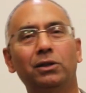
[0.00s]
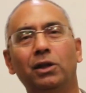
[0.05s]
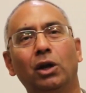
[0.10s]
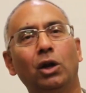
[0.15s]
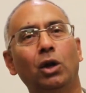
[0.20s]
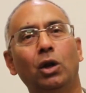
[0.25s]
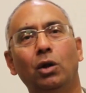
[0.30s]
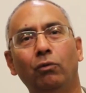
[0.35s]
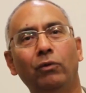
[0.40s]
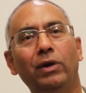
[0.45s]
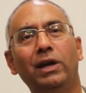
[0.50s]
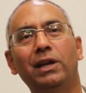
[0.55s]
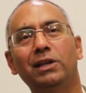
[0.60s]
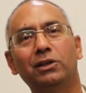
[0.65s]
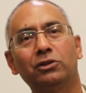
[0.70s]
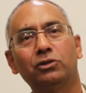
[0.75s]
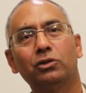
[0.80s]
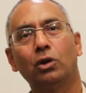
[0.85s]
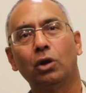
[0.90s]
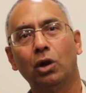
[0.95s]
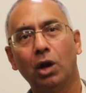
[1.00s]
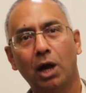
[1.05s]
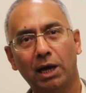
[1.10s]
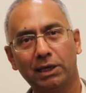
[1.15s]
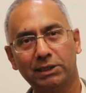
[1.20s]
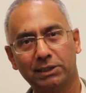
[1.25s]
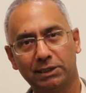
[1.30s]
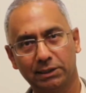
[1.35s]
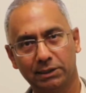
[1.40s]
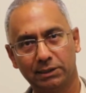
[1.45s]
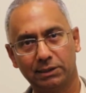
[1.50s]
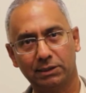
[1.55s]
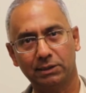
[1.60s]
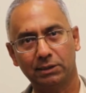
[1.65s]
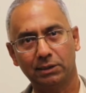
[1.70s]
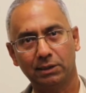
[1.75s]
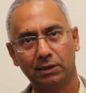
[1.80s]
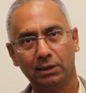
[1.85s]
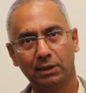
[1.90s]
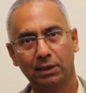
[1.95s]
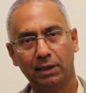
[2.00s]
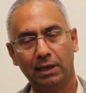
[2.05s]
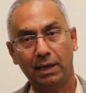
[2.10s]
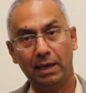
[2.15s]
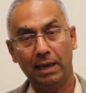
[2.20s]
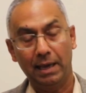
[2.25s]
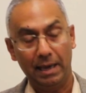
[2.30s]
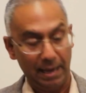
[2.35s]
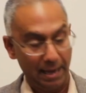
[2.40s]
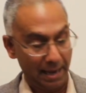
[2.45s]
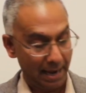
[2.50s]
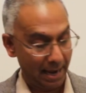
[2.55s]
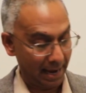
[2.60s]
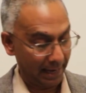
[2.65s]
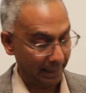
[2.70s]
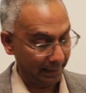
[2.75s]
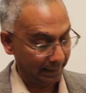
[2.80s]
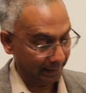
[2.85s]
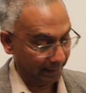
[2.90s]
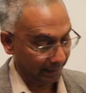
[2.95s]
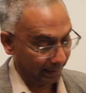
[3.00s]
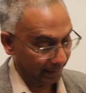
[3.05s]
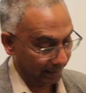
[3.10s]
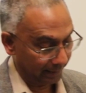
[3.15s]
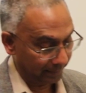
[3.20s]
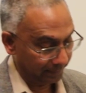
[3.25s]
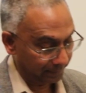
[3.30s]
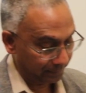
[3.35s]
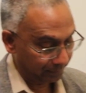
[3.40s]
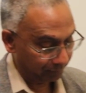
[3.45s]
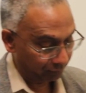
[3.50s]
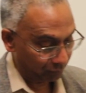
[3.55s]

There are various losses. And a